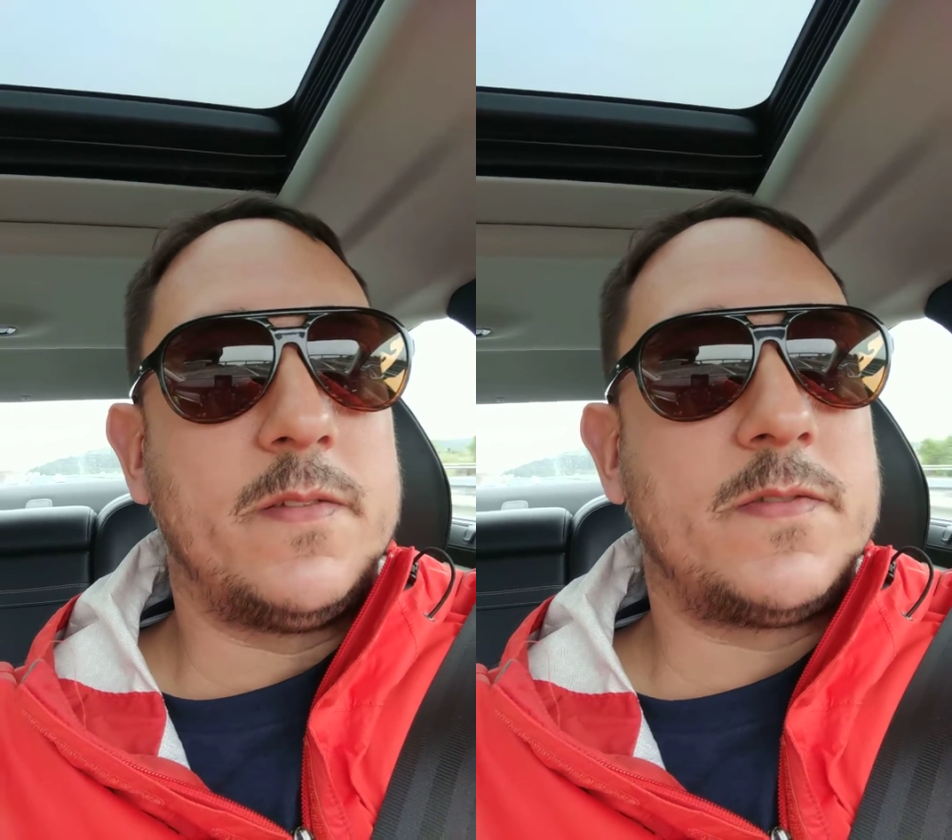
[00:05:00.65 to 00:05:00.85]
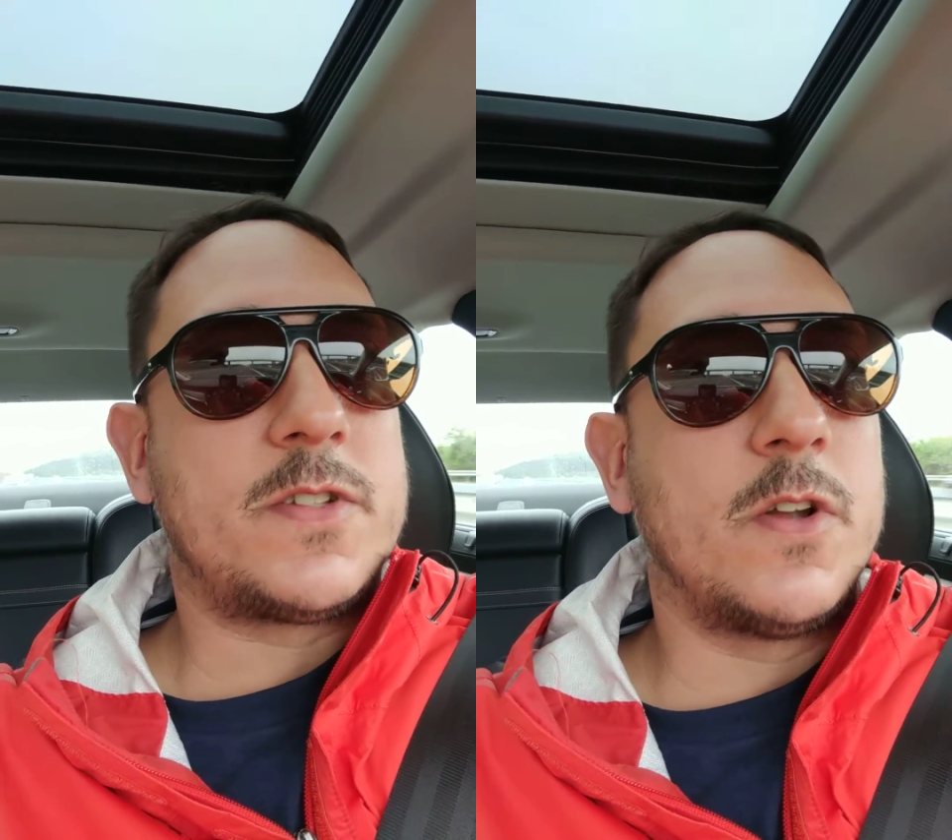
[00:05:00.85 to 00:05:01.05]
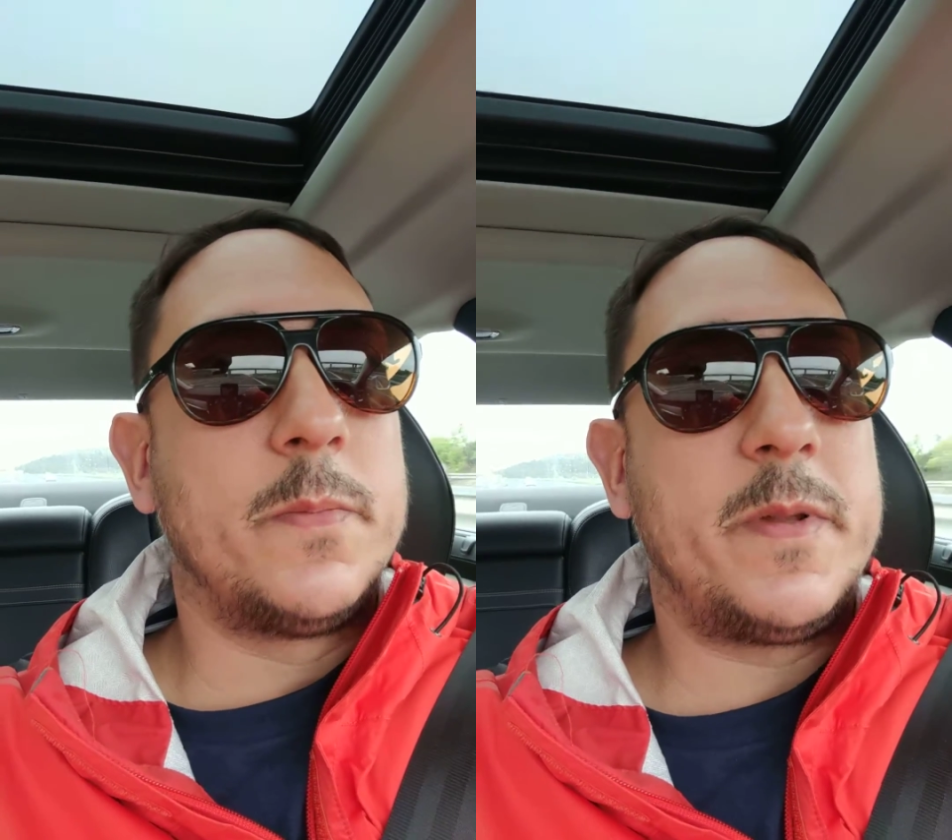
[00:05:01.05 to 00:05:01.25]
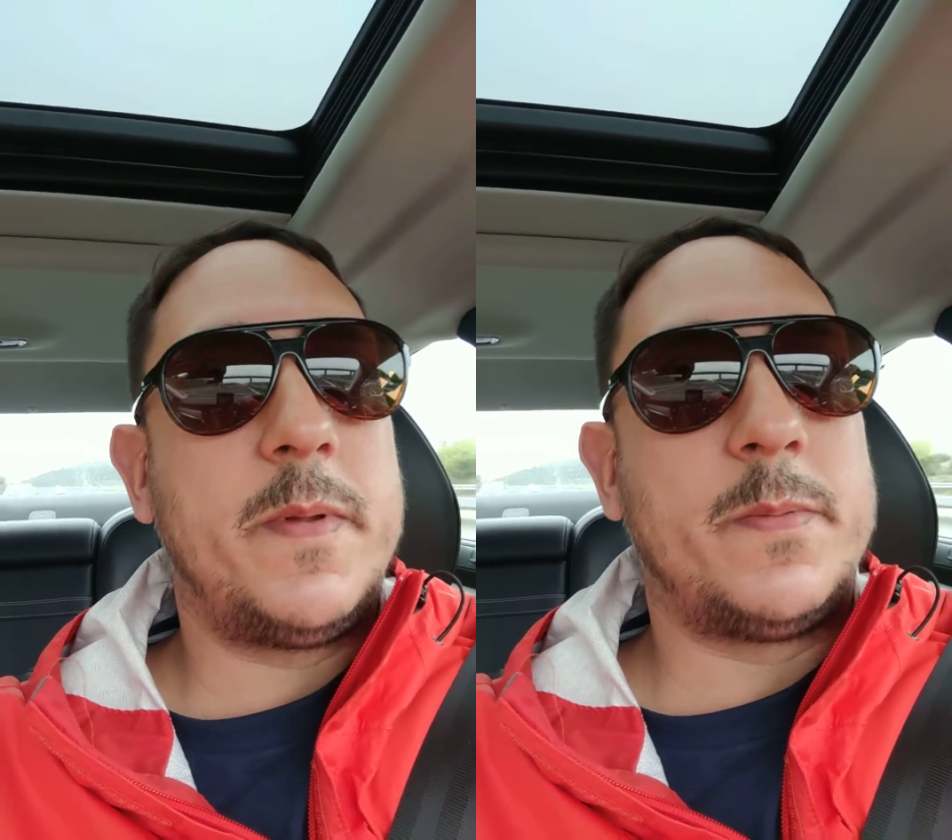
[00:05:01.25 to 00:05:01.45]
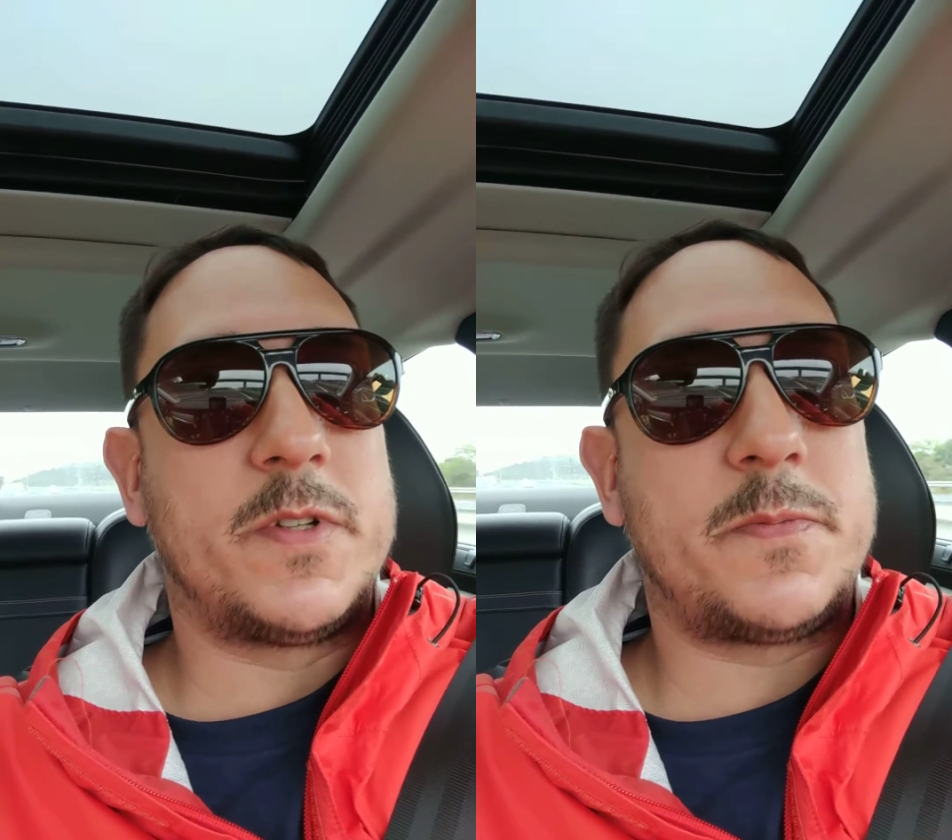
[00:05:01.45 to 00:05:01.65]
So many
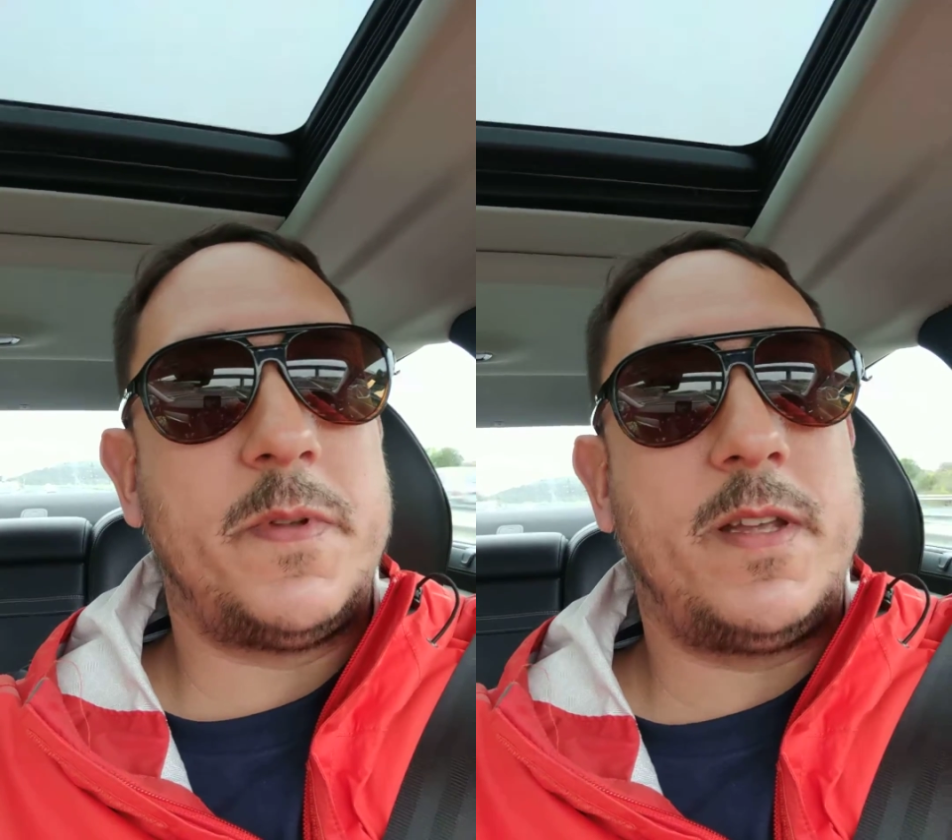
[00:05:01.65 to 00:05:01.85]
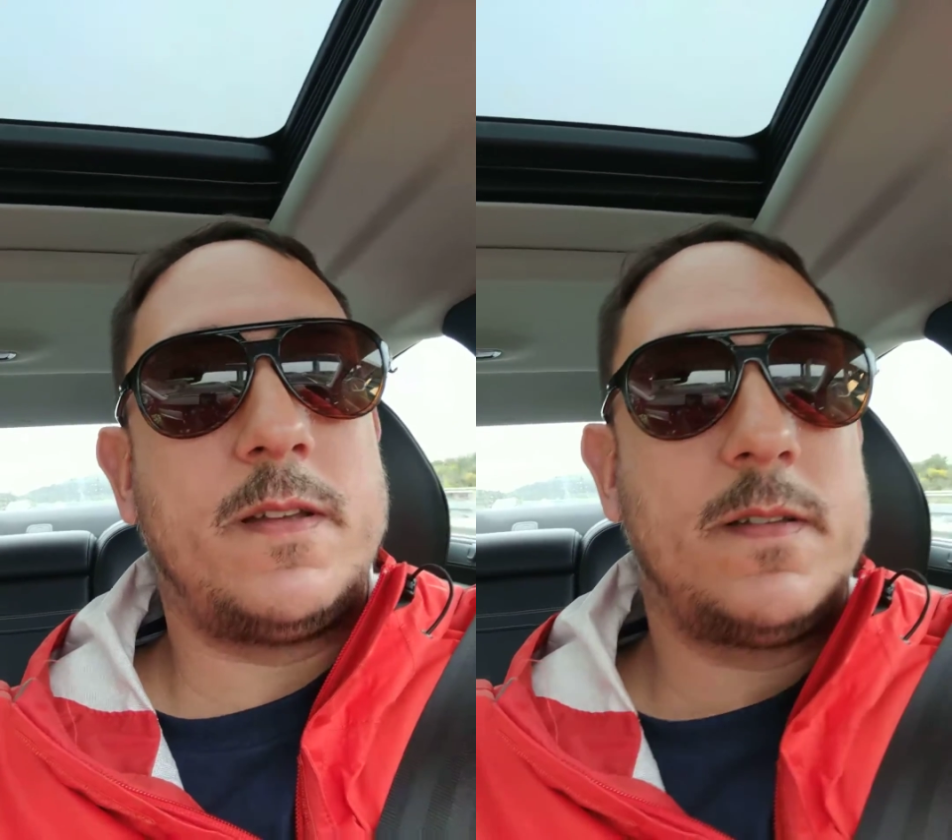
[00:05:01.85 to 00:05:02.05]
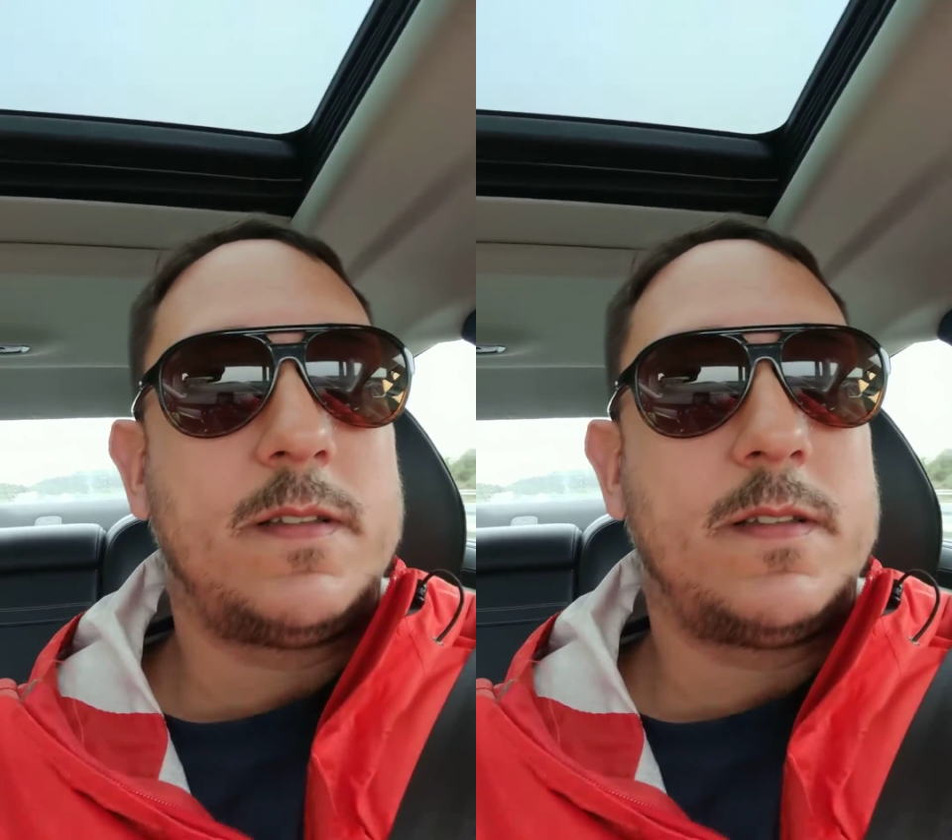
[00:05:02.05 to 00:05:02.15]
people speak